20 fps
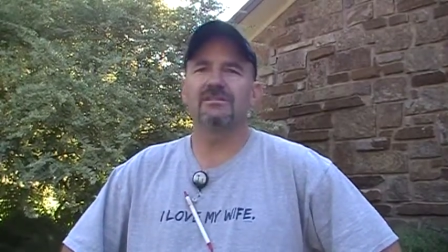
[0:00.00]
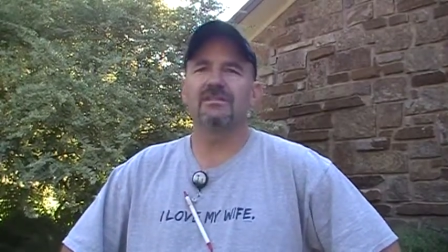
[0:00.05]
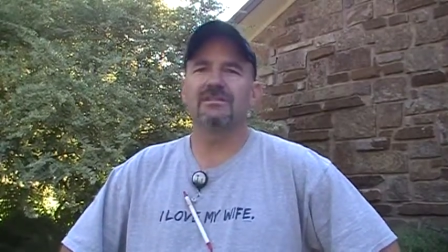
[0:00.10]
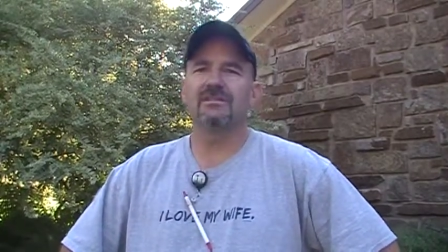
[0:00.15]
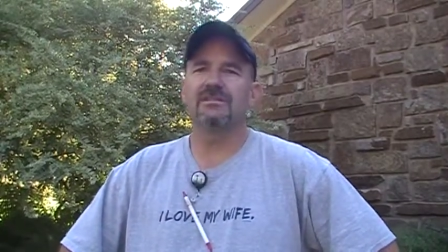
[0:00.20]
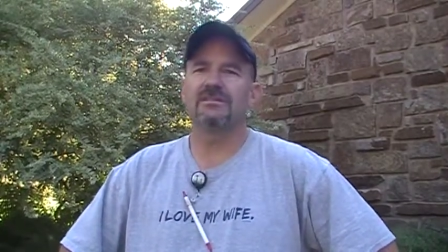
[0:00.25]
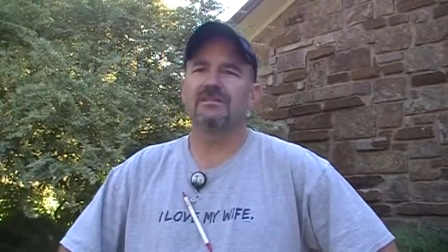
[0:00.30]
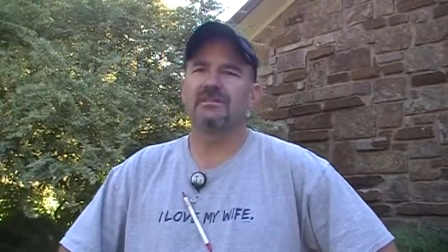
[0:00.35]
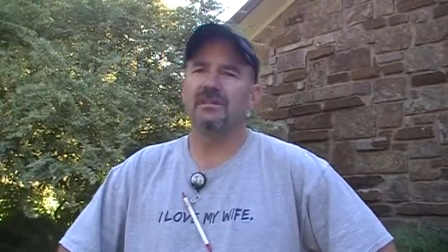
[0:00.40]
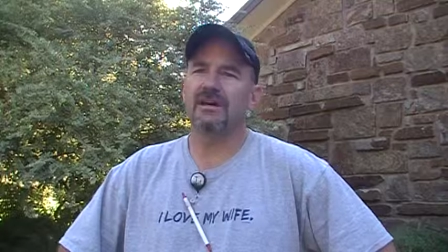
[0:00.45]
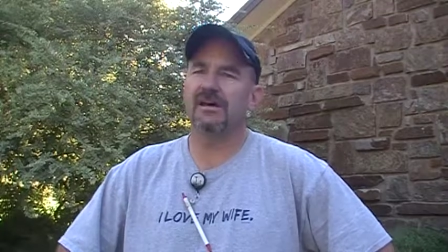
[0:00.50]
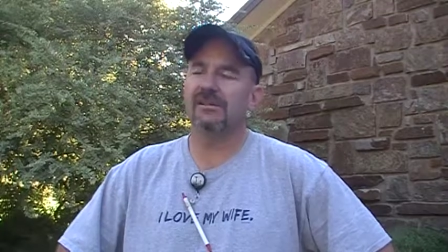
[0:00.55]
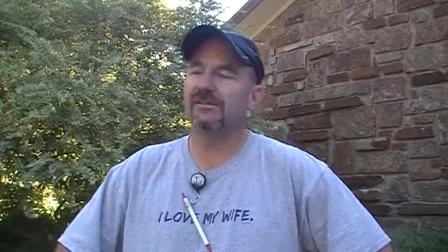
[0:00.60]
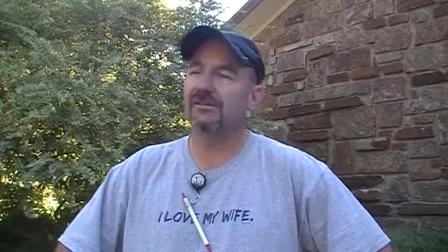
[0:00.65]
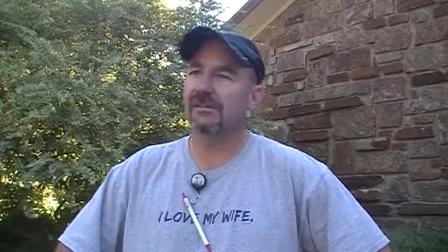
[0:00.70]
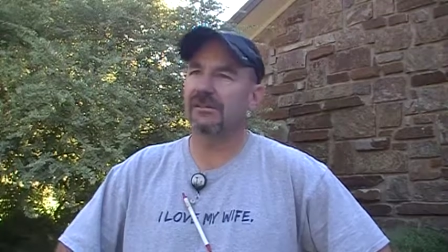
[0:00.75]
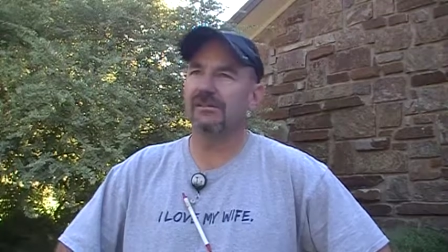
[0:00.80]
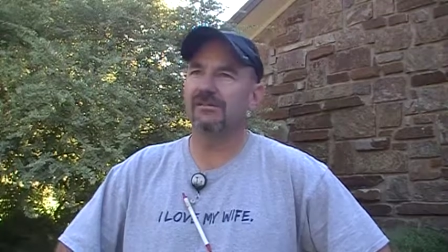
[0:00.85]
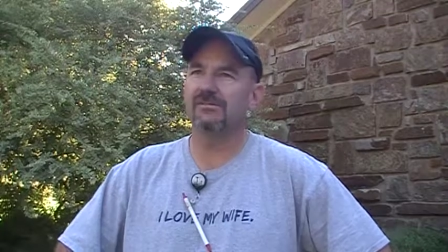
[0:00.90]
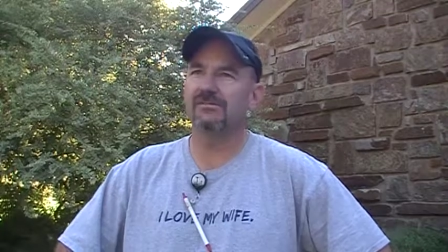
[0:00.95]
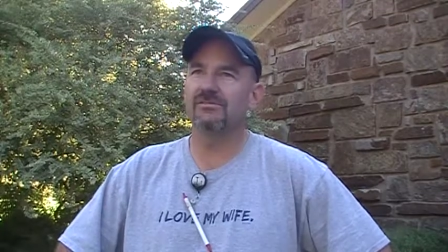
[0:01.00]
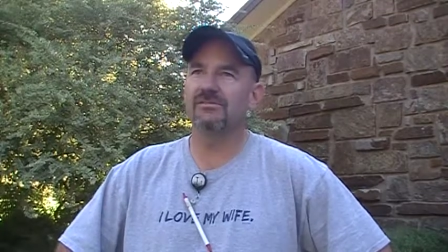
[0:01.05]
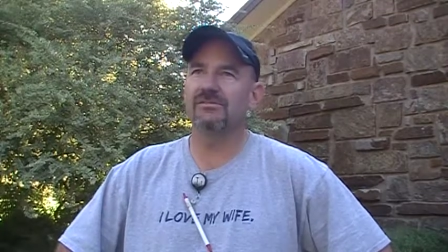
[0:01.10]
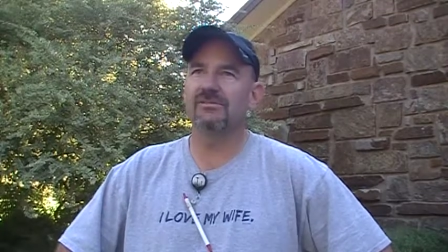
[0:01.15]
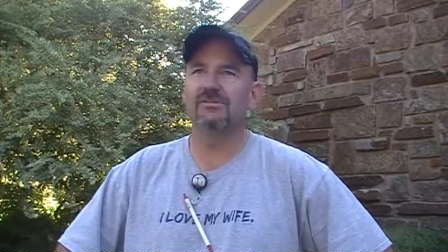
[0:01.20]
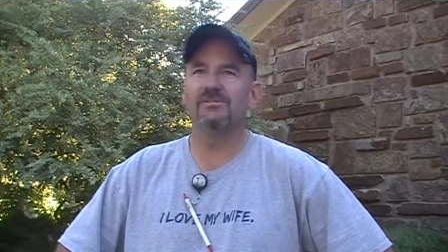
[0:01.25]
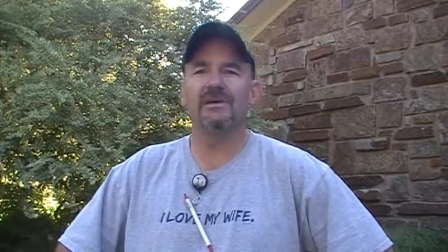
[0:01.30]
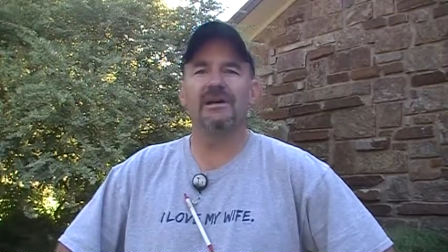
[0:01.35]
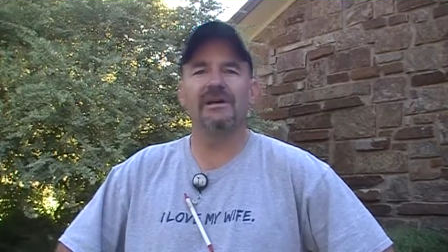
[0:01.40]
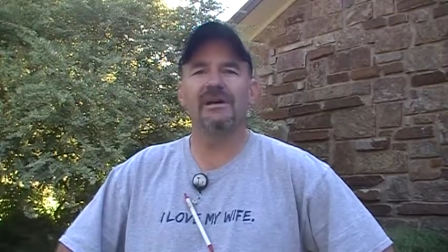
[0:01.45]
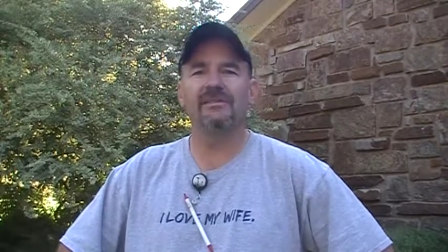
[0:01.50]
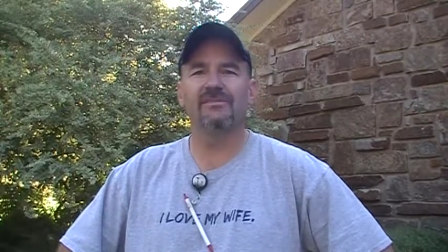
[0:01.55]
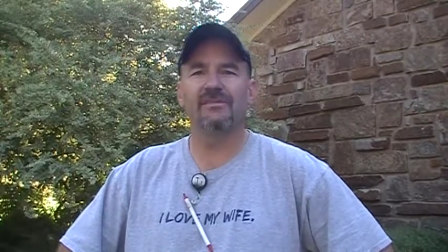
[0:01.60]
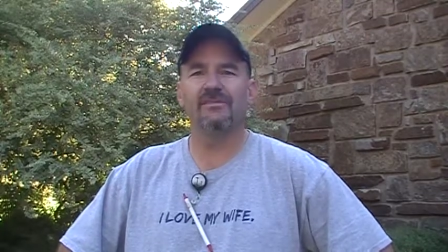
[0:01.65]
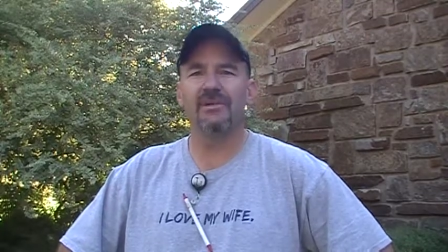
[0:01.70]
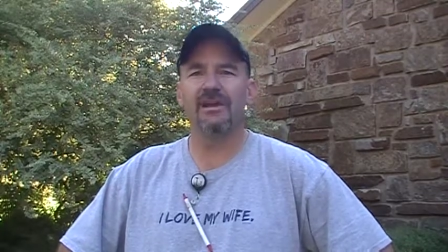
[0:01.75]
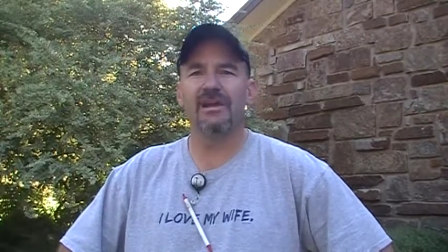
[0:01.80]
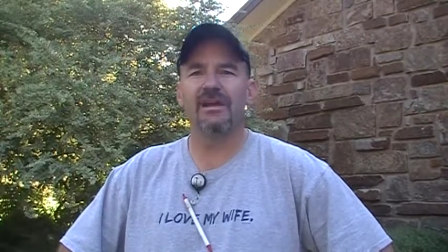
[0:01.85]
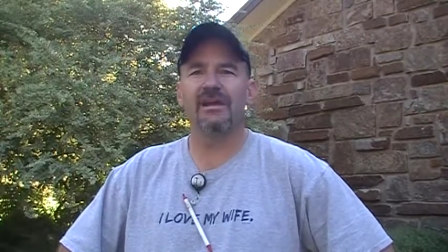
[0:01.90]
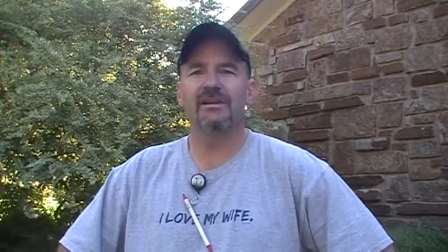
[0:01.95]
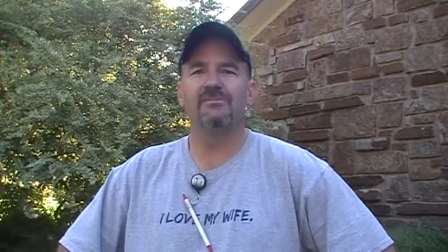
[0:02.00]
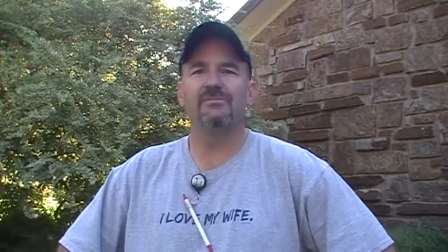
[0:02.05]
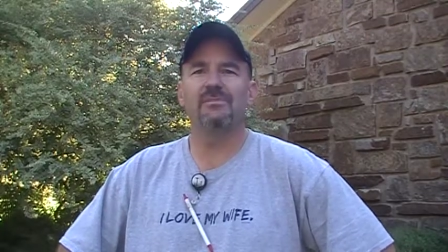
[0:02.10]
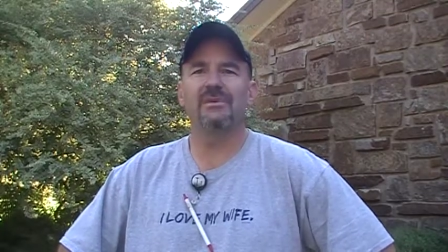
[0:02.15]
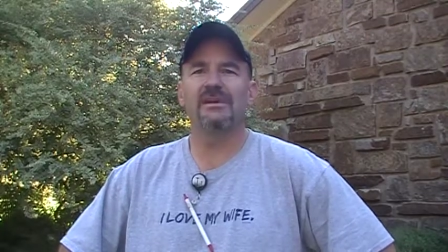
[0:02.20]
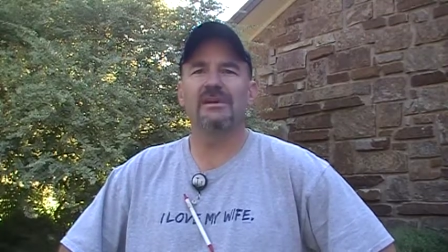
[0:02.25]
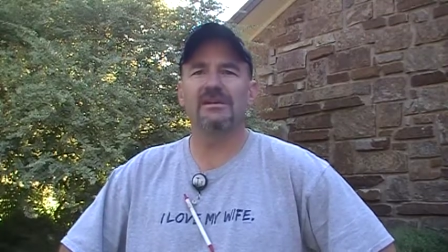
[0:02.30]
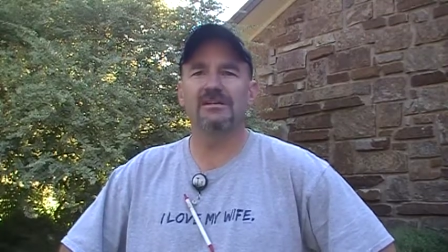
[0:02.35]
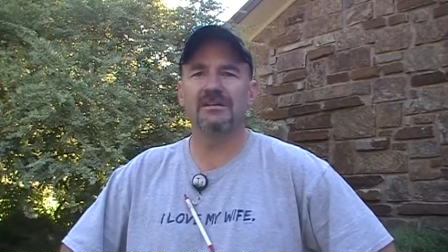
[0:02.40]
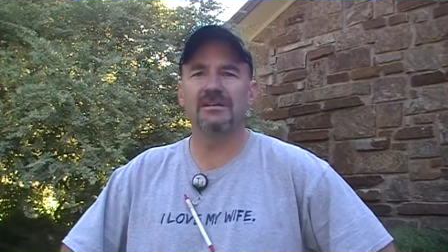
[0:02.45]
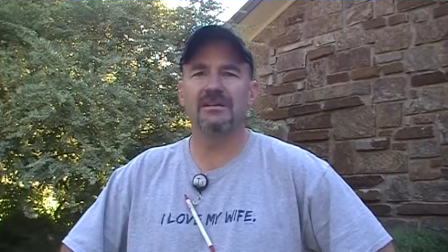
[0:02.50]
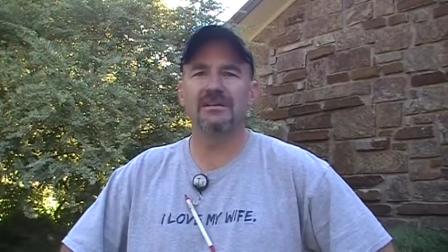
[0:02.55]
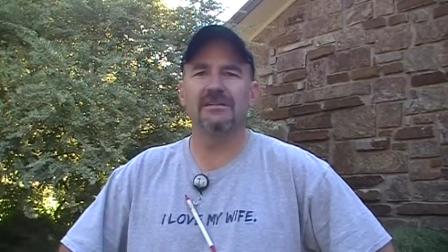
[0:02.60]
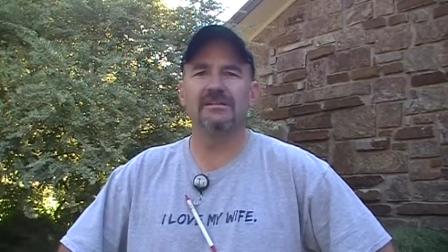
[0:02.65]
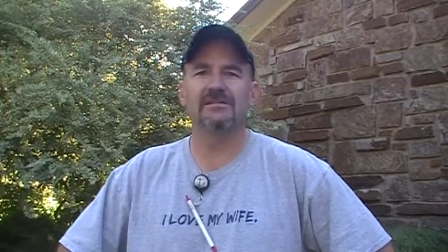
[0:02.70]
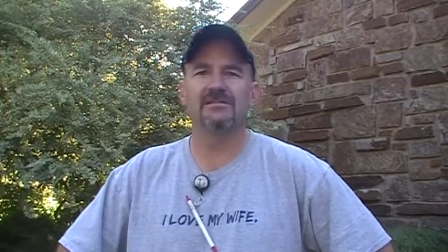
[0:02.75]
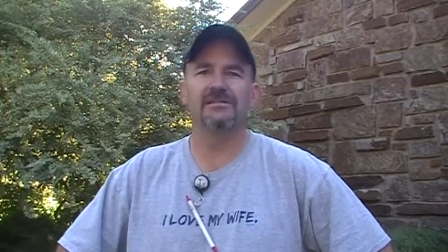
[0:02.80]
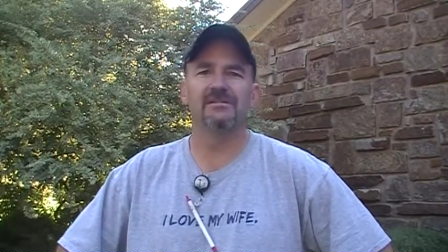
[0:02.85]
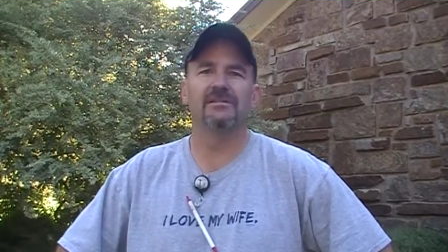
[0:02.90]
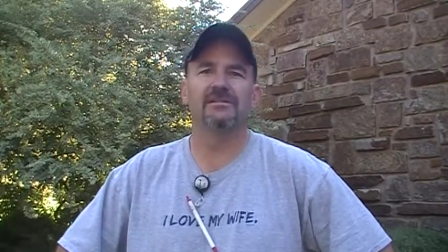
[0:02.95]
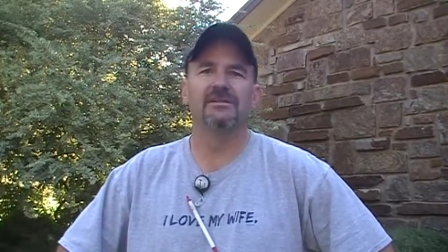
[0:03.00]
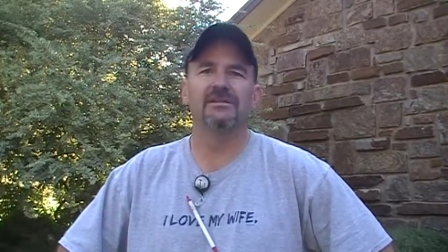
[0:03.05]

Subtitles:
as I think just about every man I've met does,